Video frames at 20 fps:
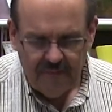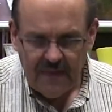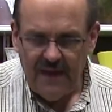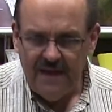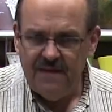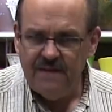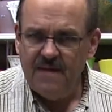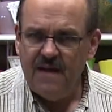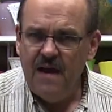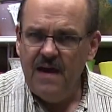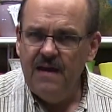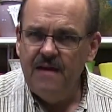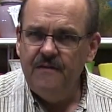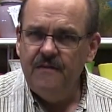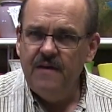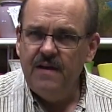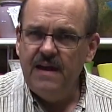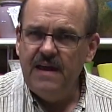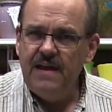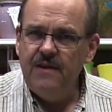it's kind
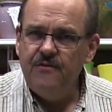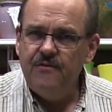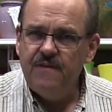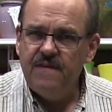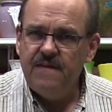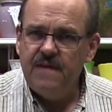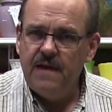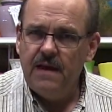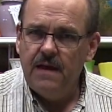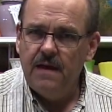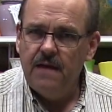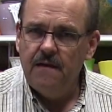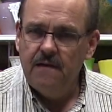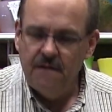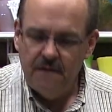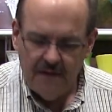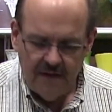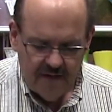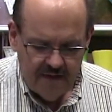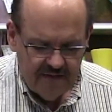of an interesting
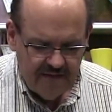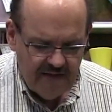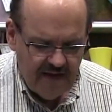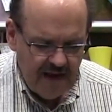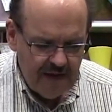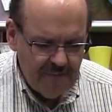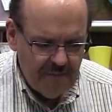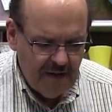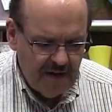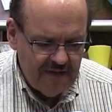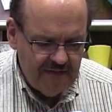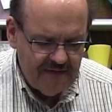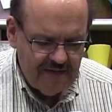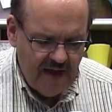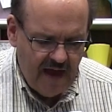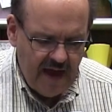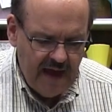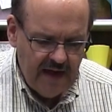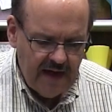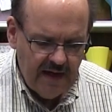
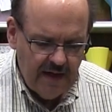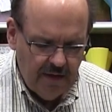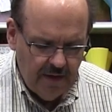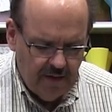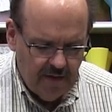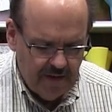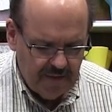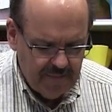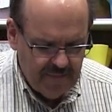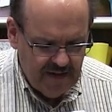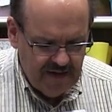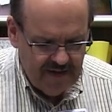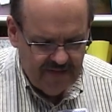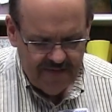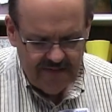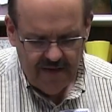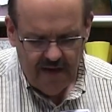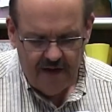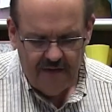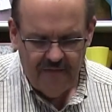side-by-side look, but
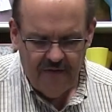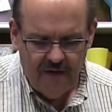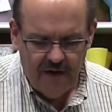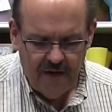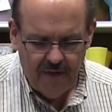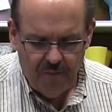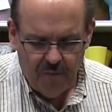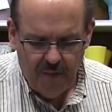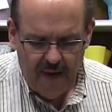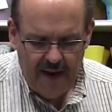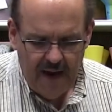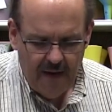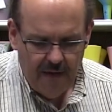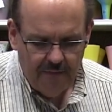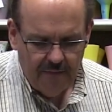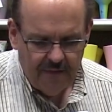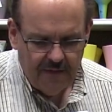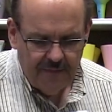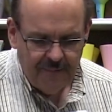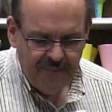it's not a very
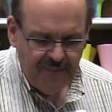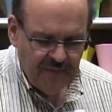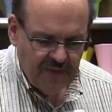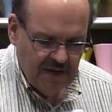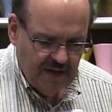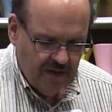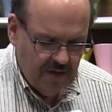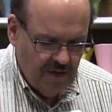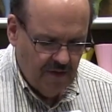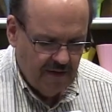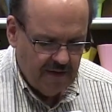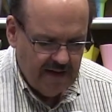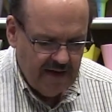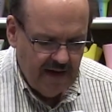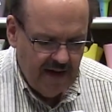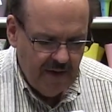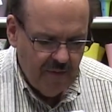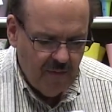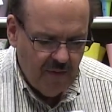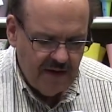round look,
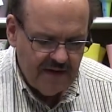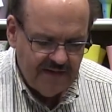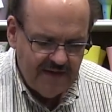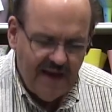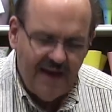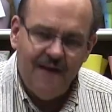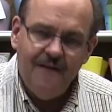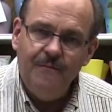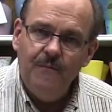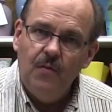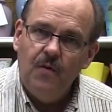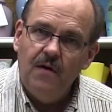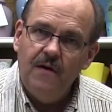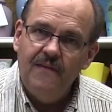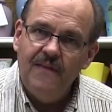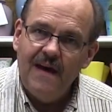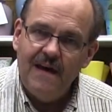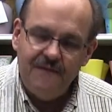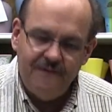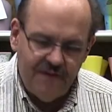and I want to have more
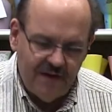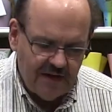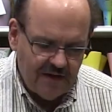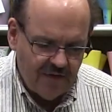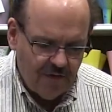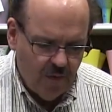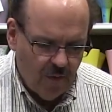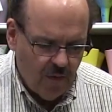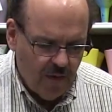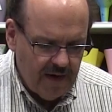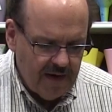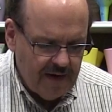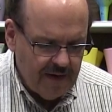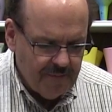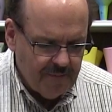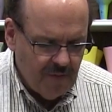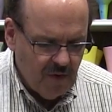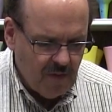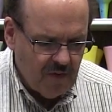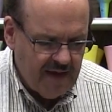of that
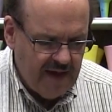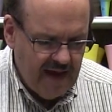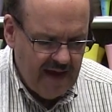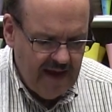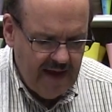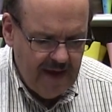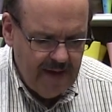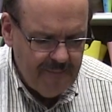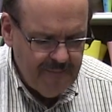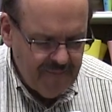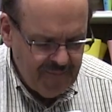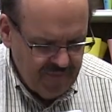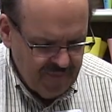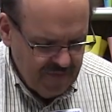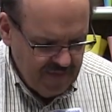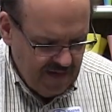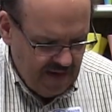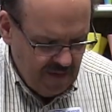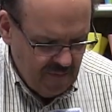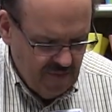Victorian bouquet.
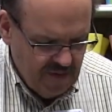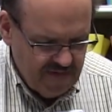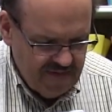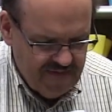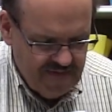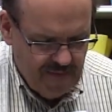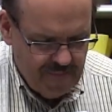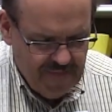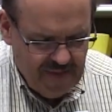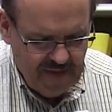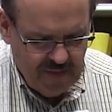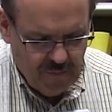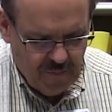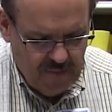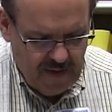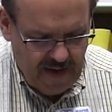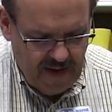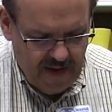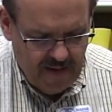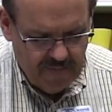I want something
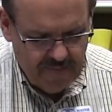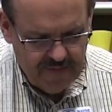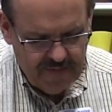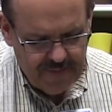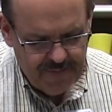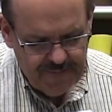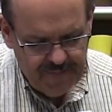round.